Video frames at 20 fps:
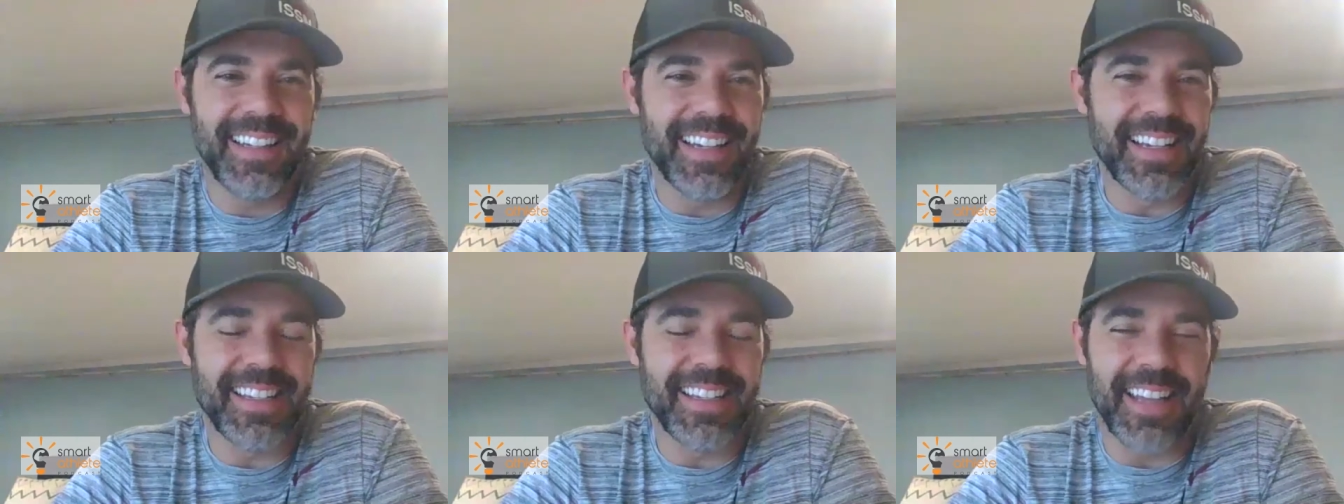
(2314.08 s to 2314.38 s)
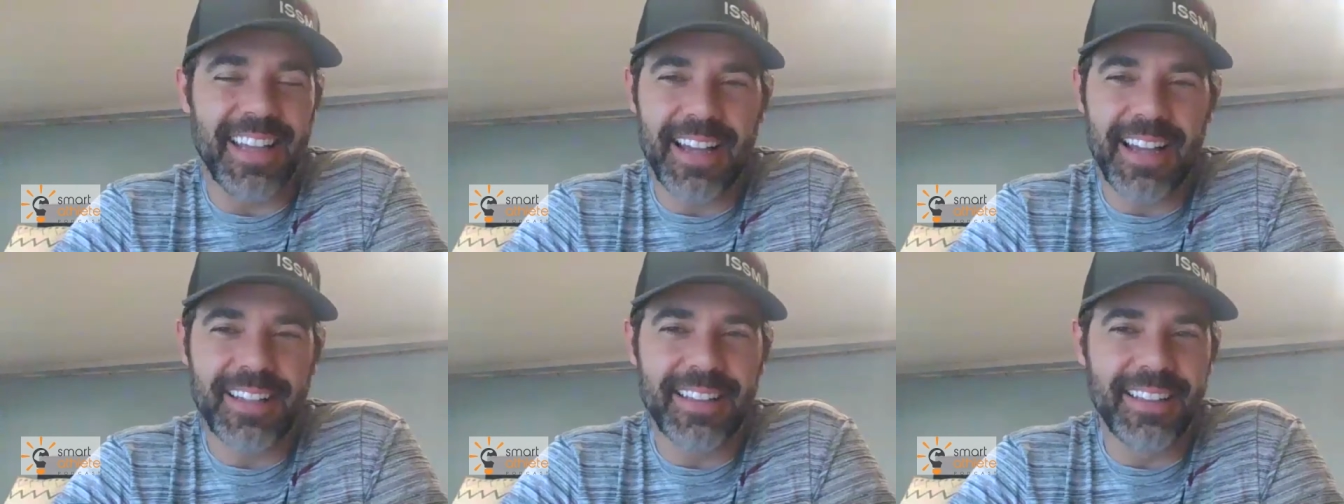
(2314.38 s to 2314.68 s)

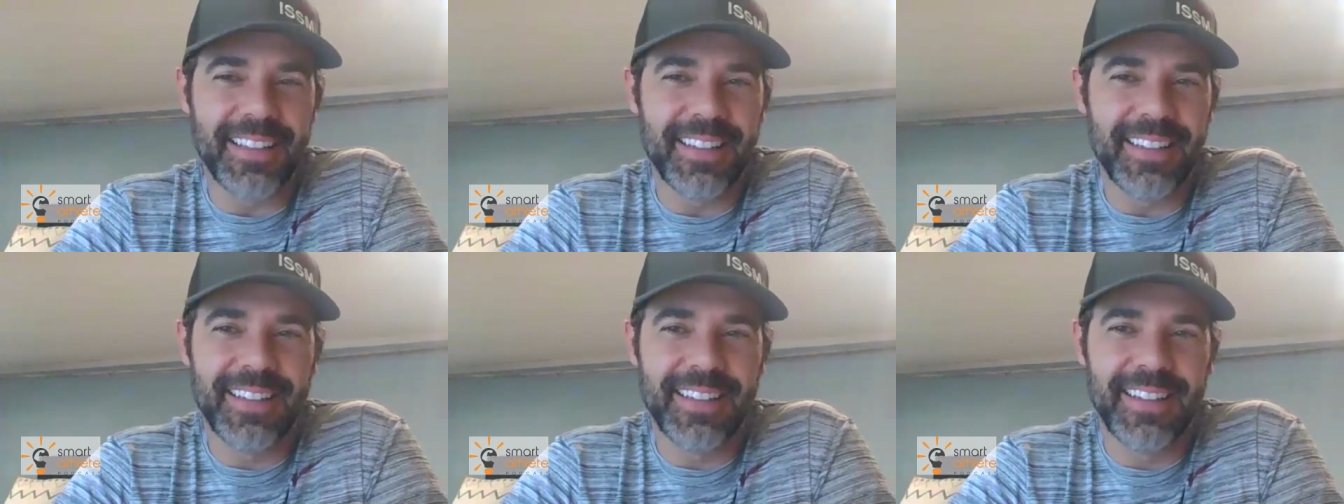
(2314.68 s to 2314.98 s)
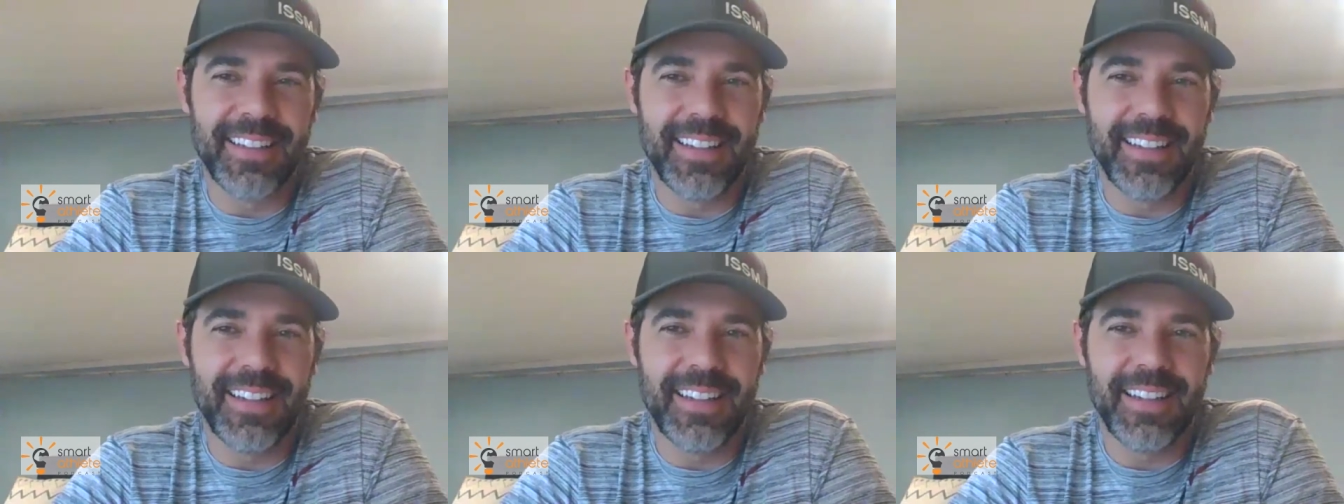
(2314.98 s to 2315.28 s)
exactly. The whole
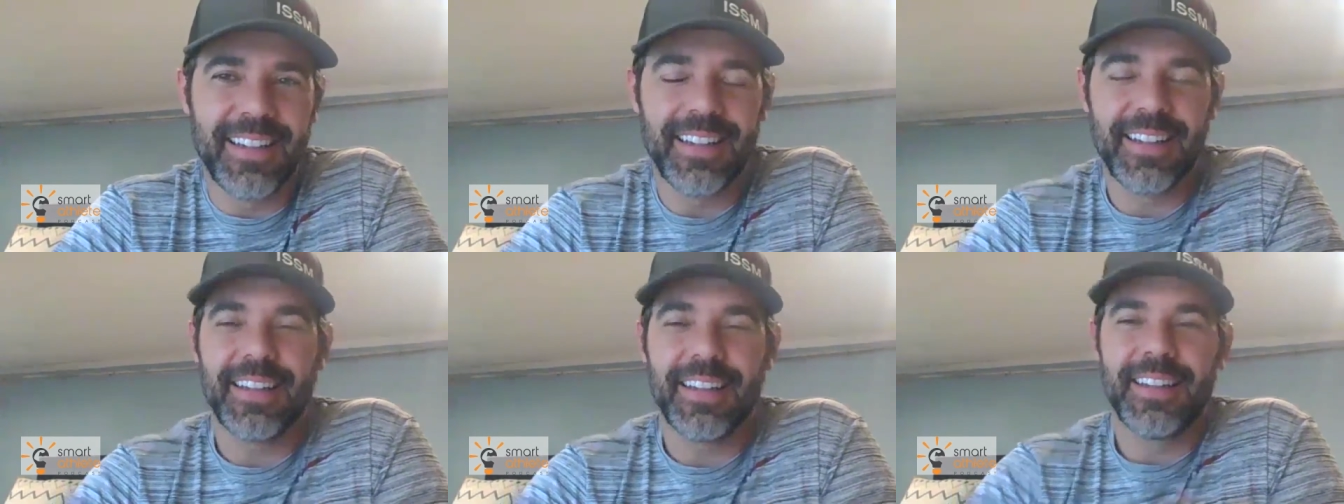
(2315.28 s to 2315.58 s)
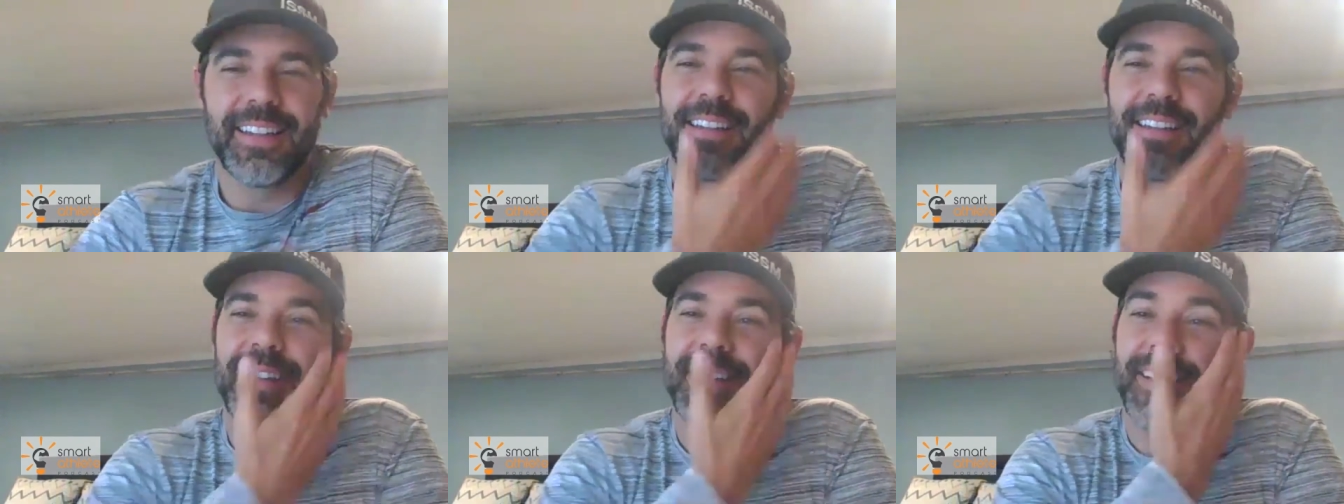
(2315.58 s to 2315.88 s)
thing out the
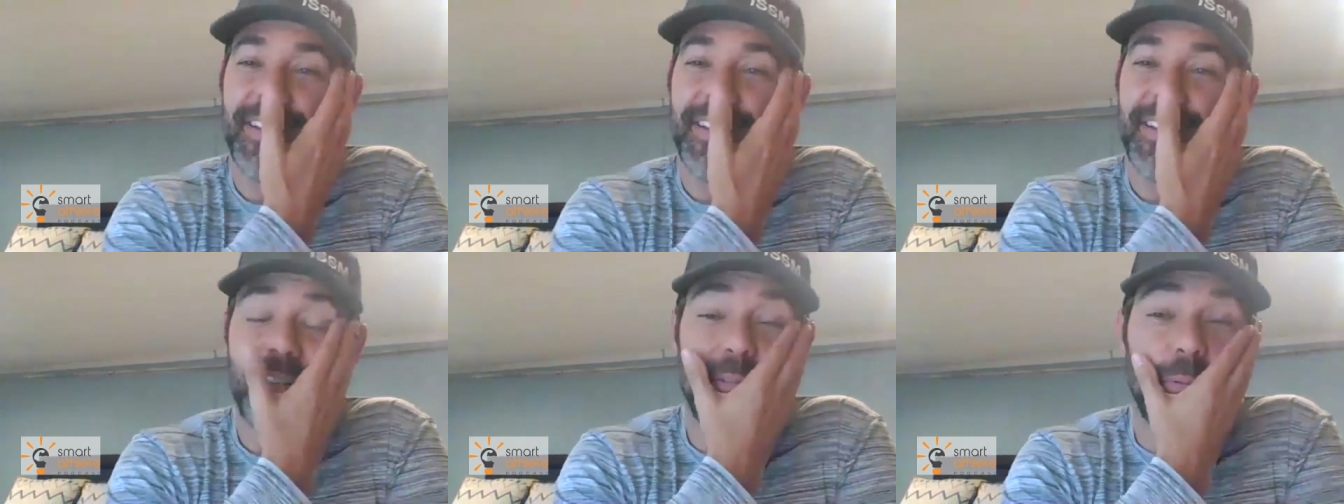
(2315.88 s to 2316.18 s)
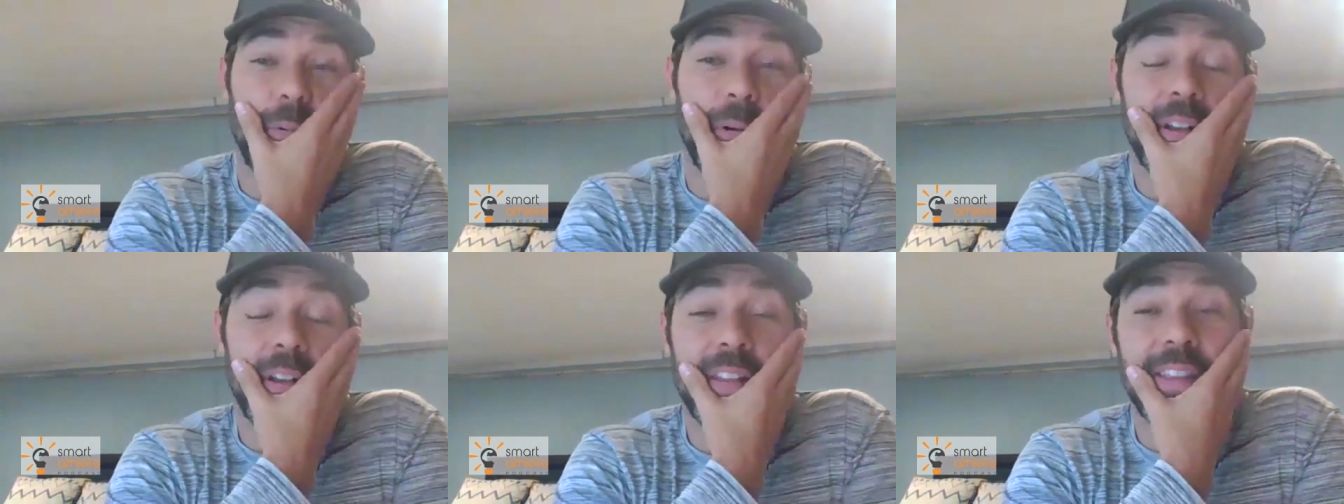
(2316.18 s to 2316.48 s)
window.
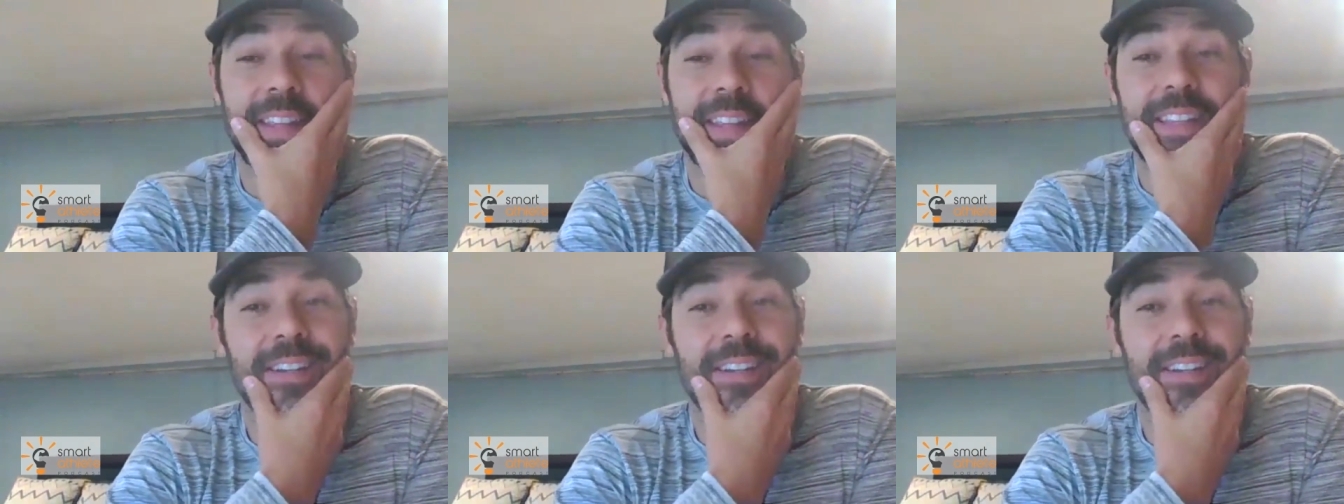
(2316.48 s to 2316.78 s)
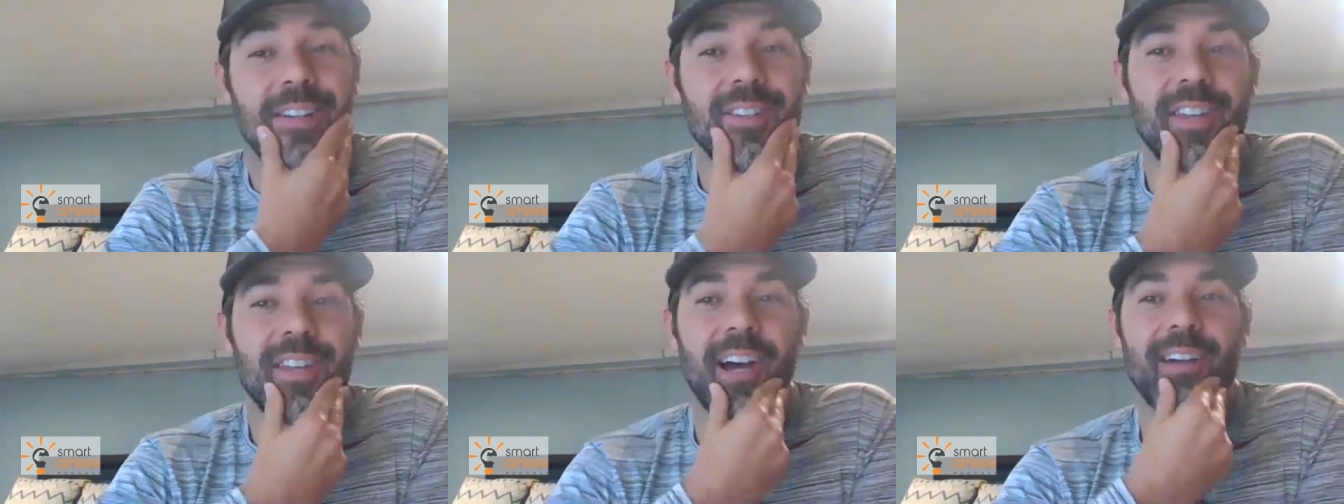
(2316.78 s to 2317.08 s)
One of the
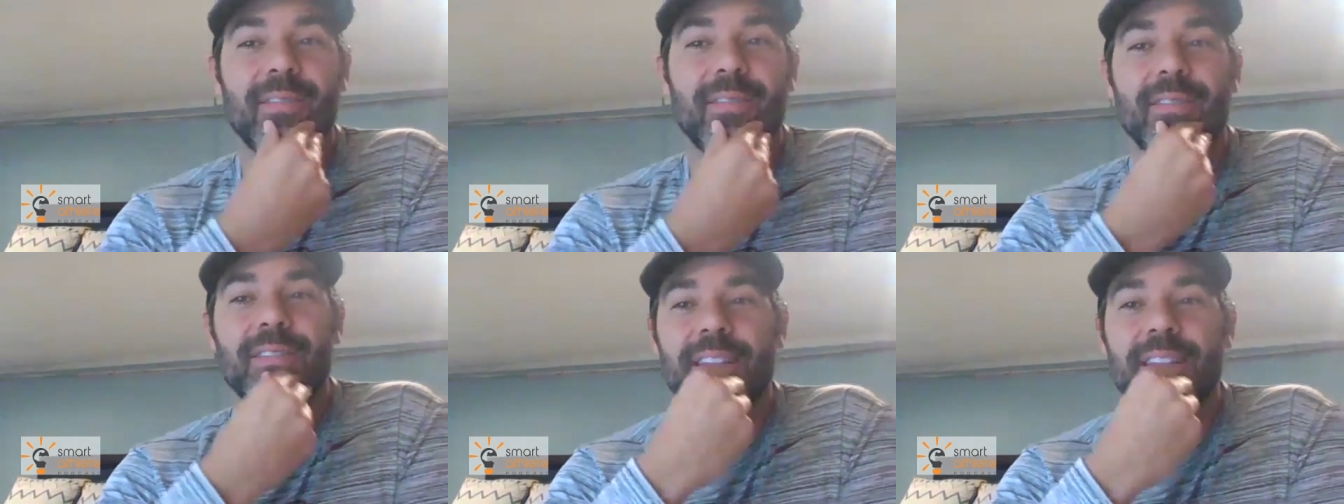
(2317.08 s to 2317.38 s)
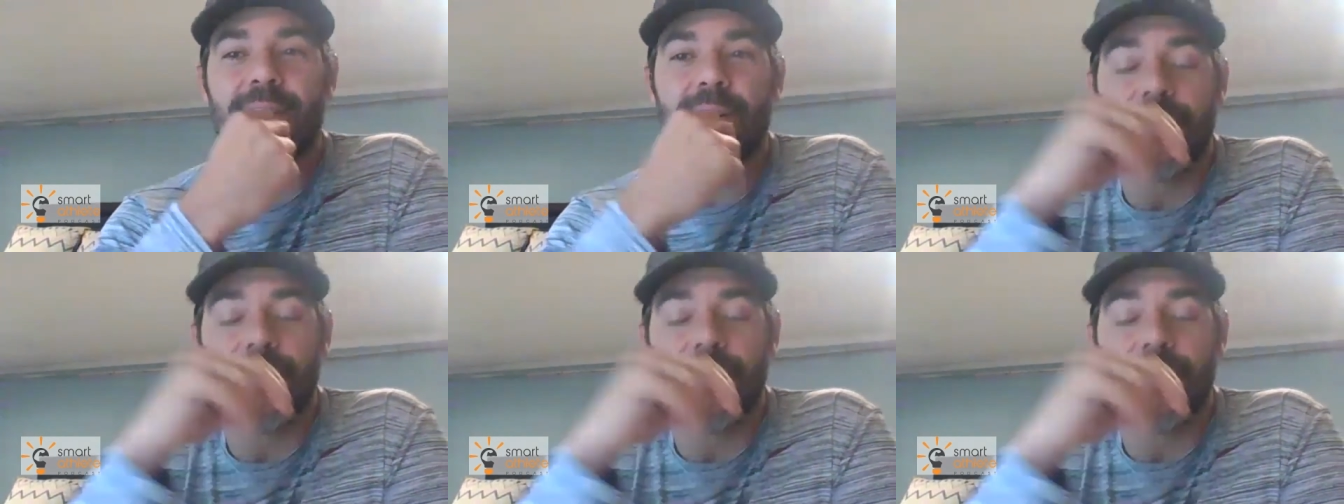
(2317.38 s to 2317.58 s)
years I was in a